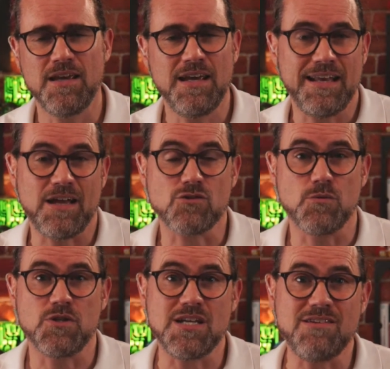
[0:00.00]
Now, to
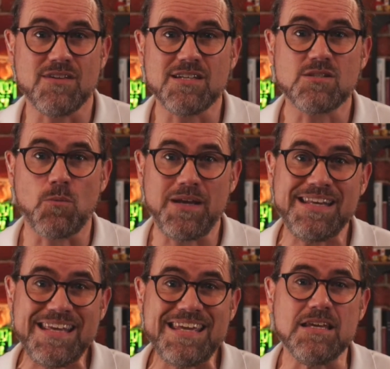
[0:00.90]
achieve this, we
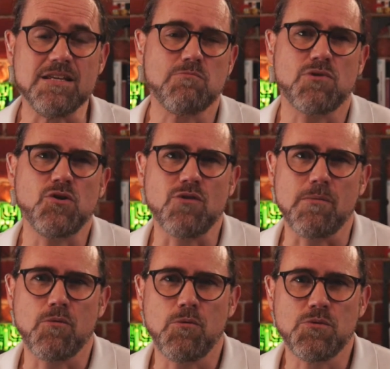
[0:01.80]
need
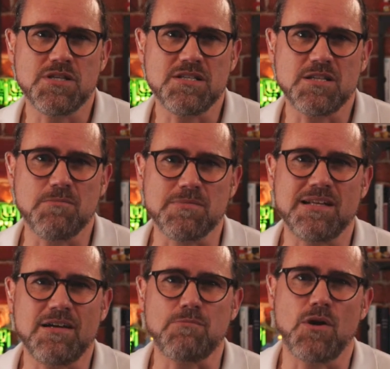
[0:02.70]
programmable systems
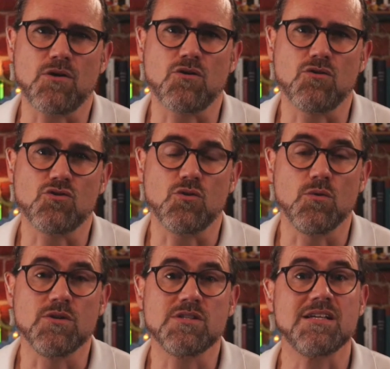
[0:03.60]
like
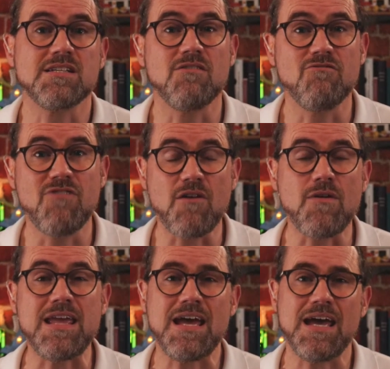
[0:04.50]
microcontrollers that are
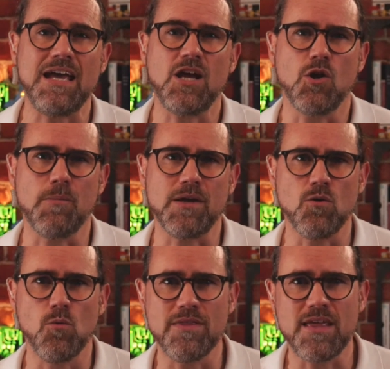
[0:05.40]
very economical
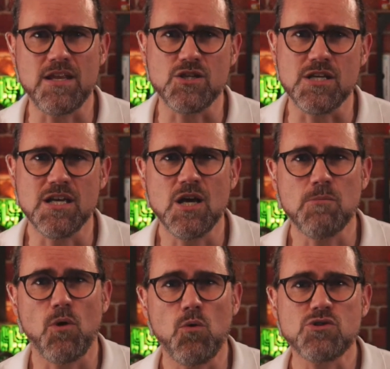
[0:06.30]
with energy, but
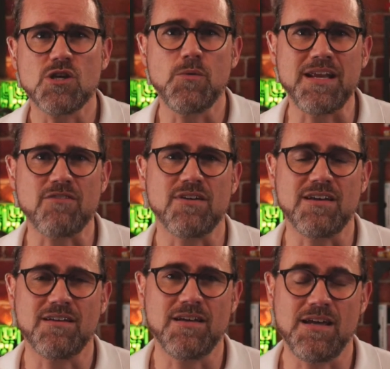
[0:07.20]
also
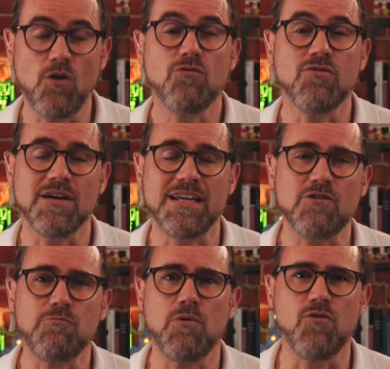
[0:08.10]
offer enough
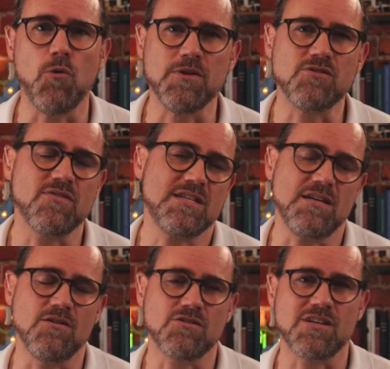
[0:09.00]
performance for the
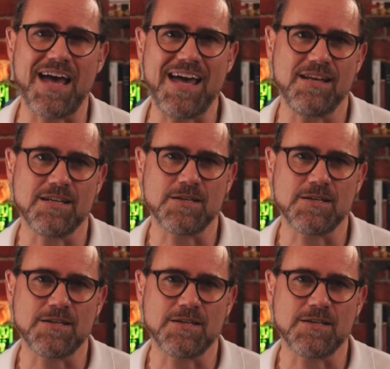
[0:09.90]
task at hand.